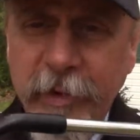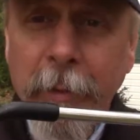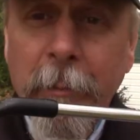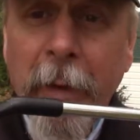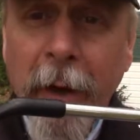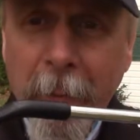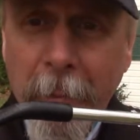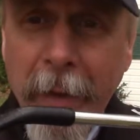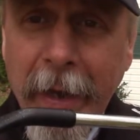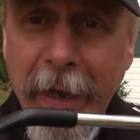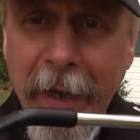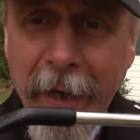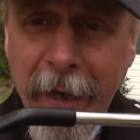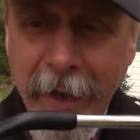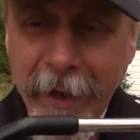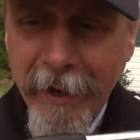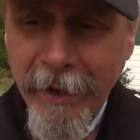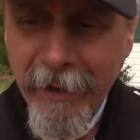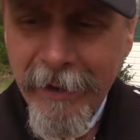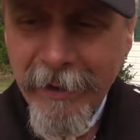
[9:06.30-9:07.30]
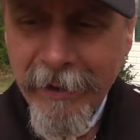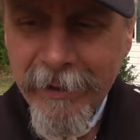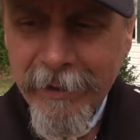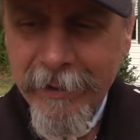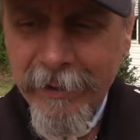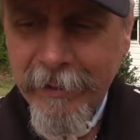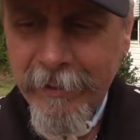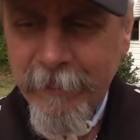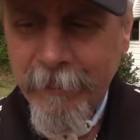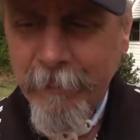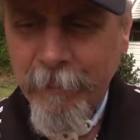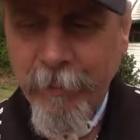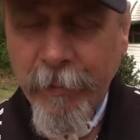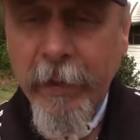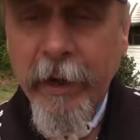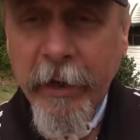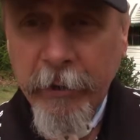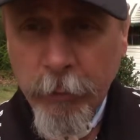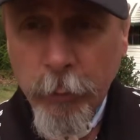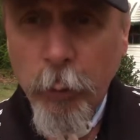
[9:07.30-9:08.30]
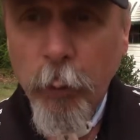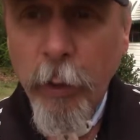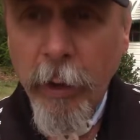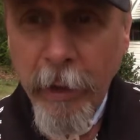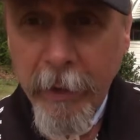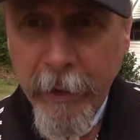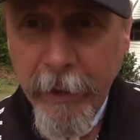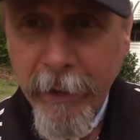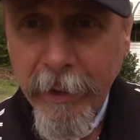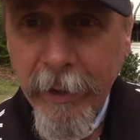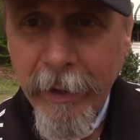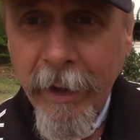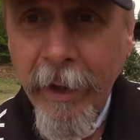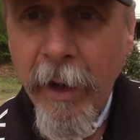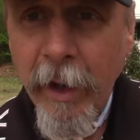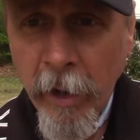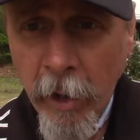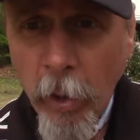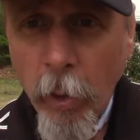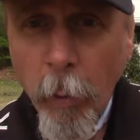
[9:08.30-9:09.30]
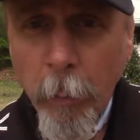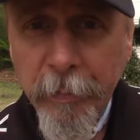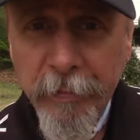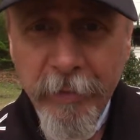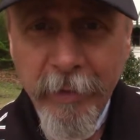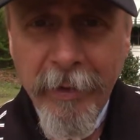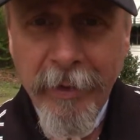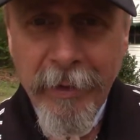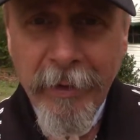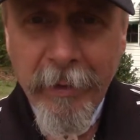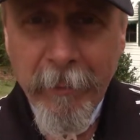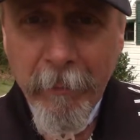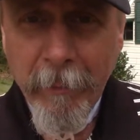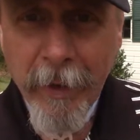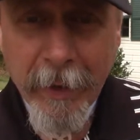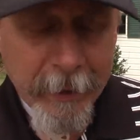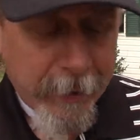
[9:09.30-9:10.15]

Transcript: in my bag that has really helped my